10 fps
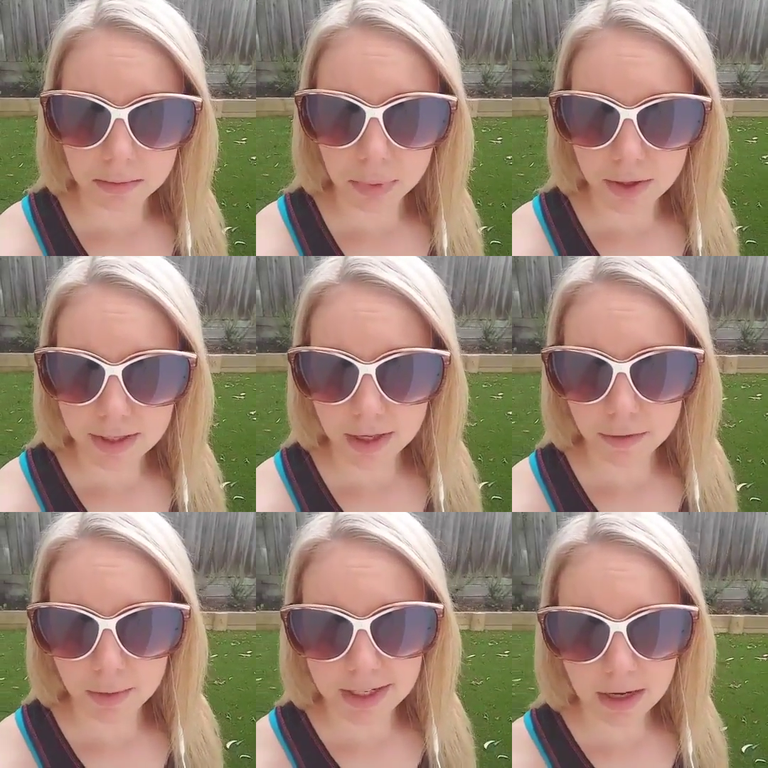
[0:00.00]
personally
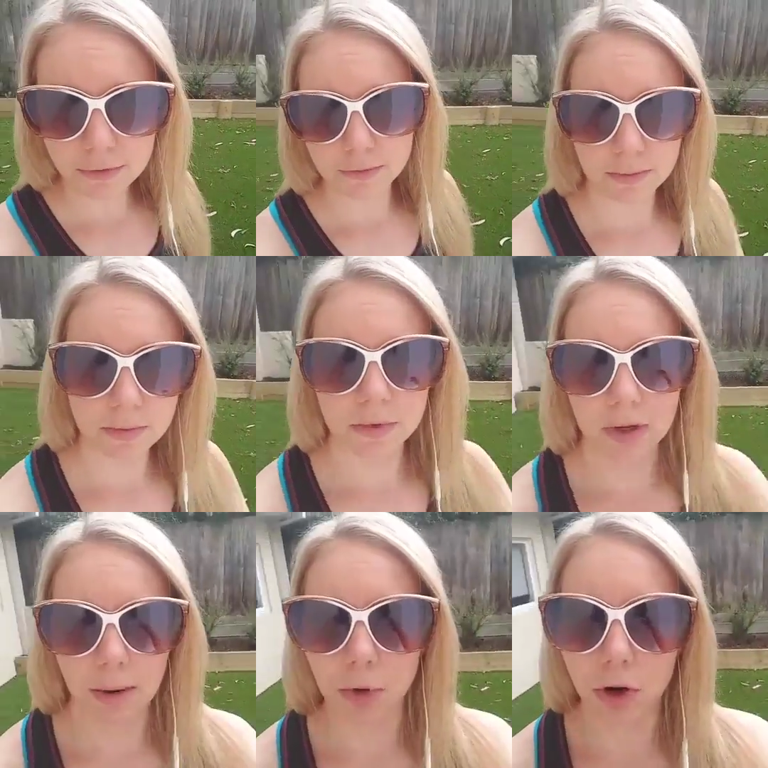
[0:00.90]
for myself,
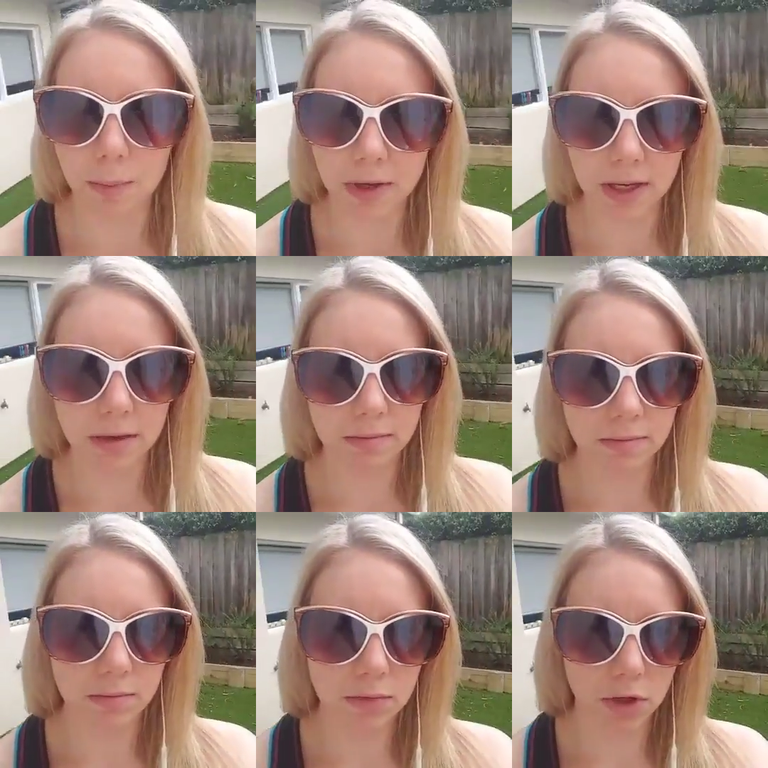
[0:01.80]
I'm not a big
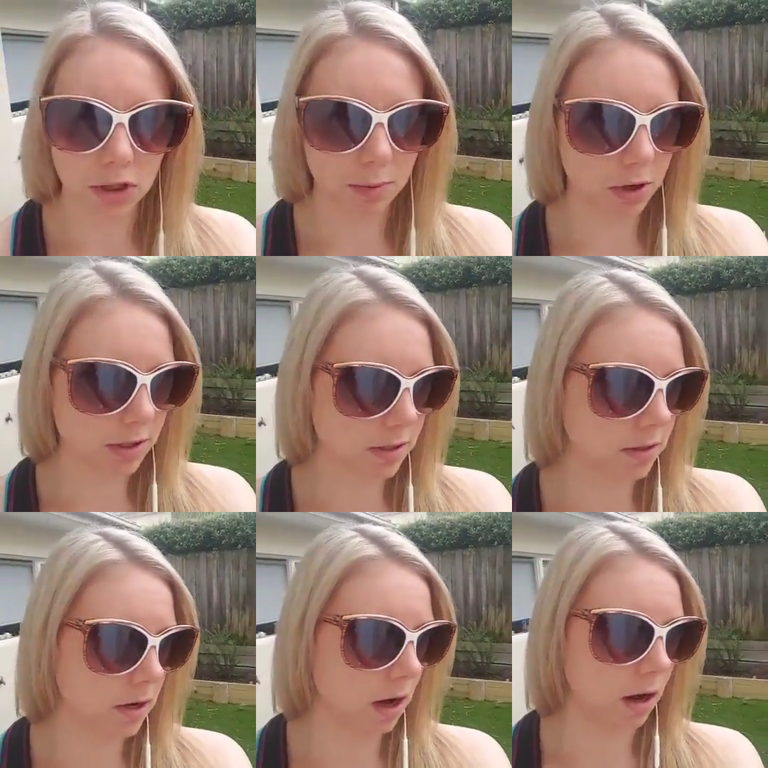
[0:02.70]
doctor
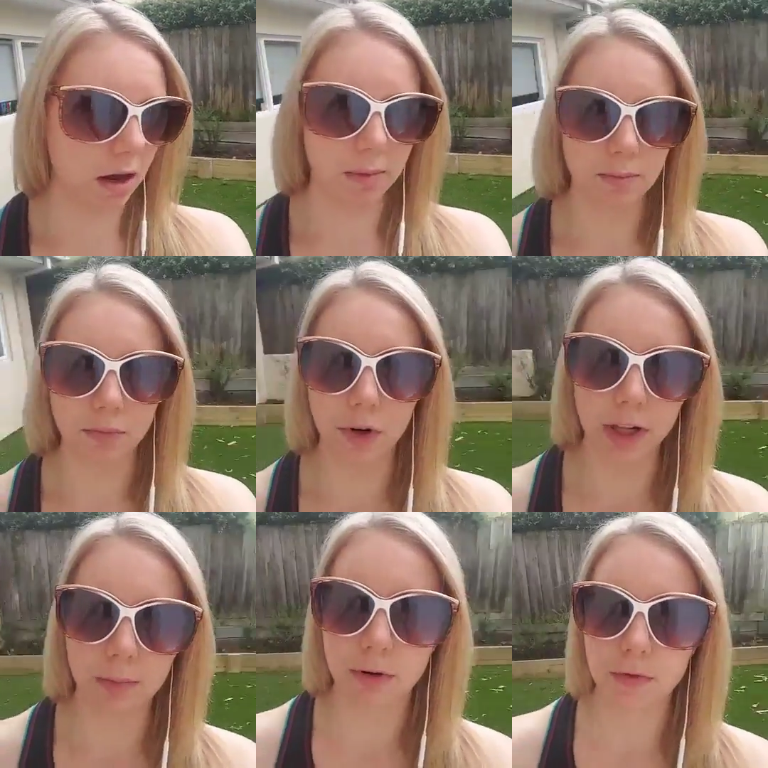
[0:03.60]
person. I
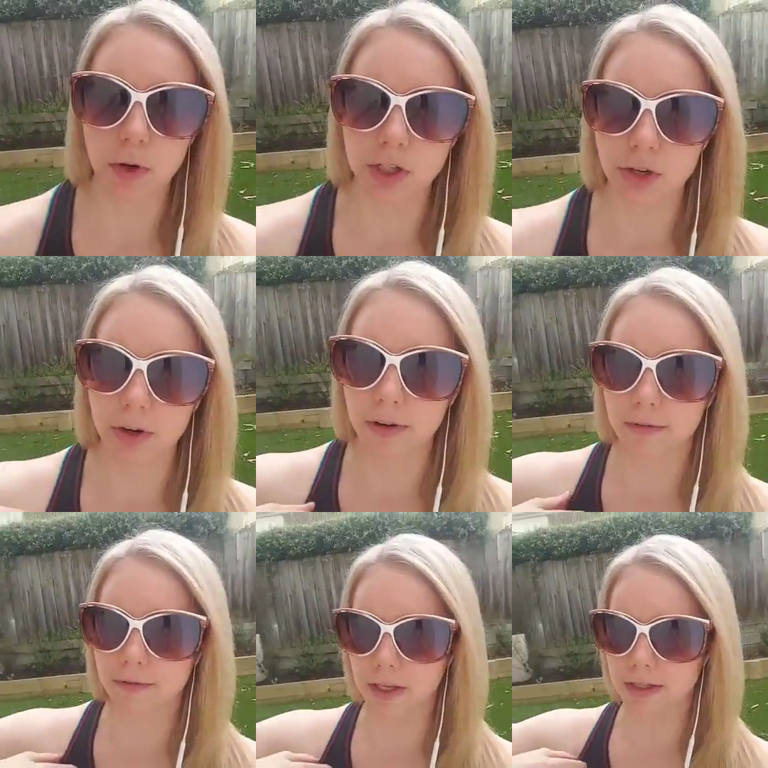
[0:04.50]
really prefer to
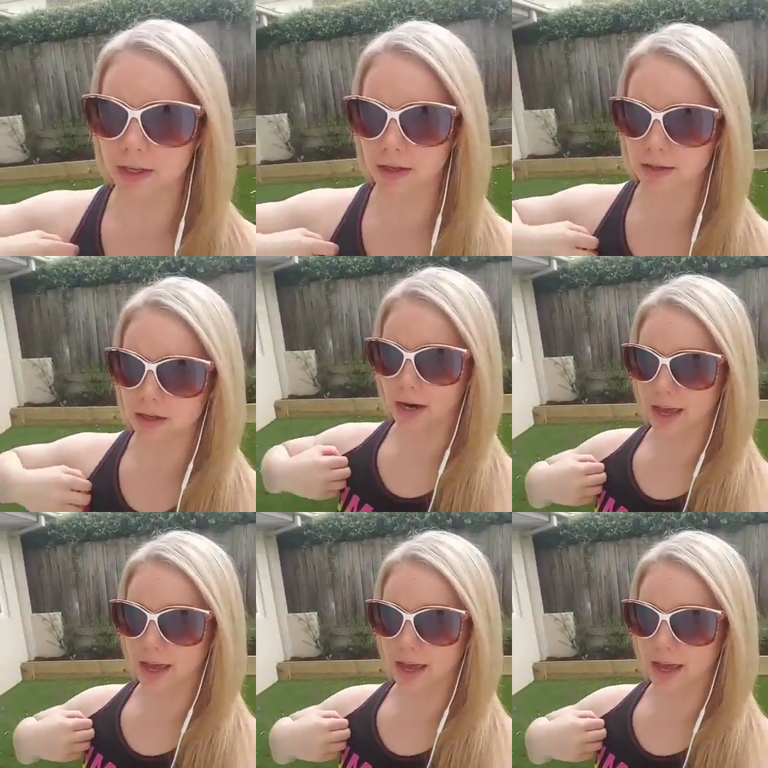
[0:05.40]
fix things that I